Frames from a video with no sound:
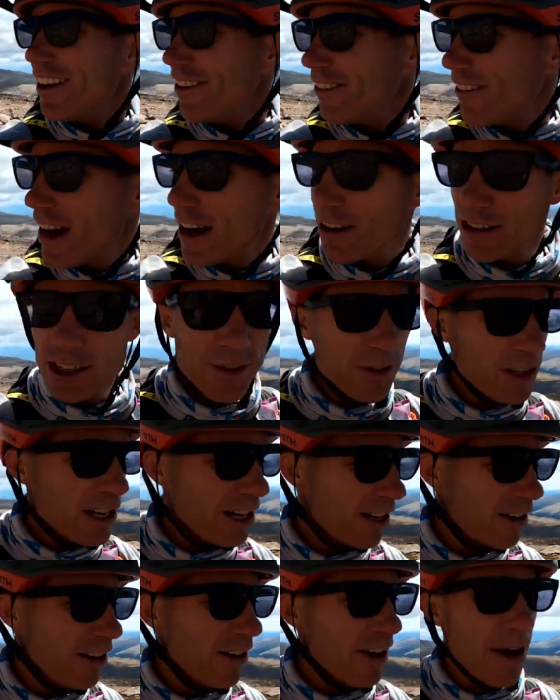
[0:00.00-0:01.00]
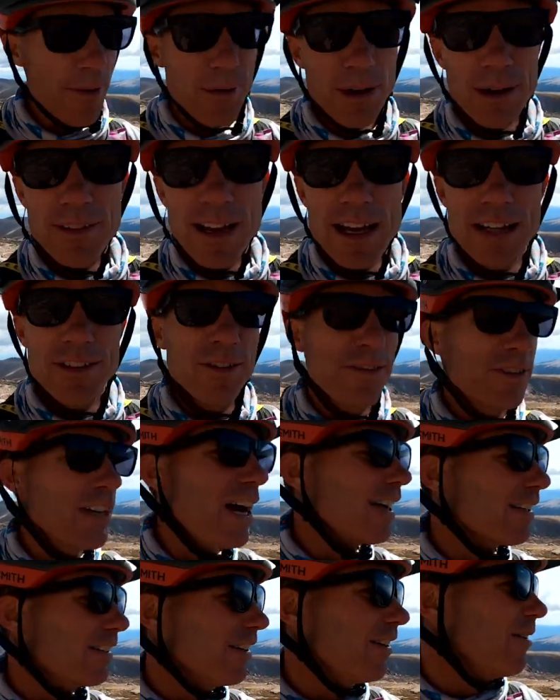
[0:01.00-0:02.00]
Wow, she was in a hurry. I would have liked to have
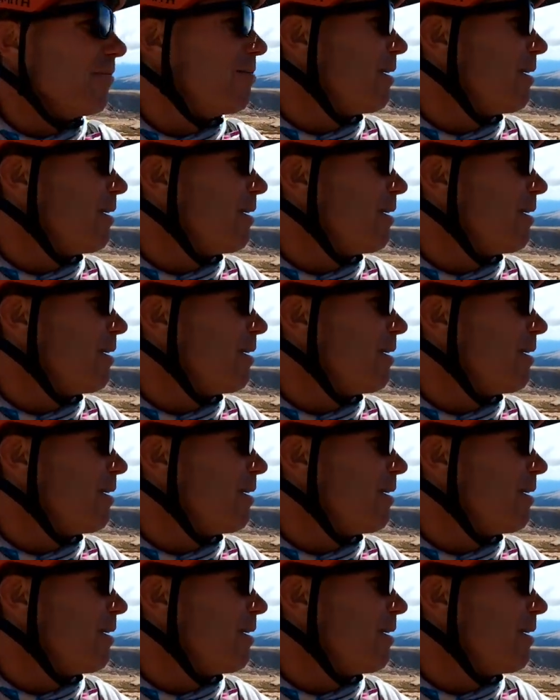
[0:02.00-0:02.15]
talked to her,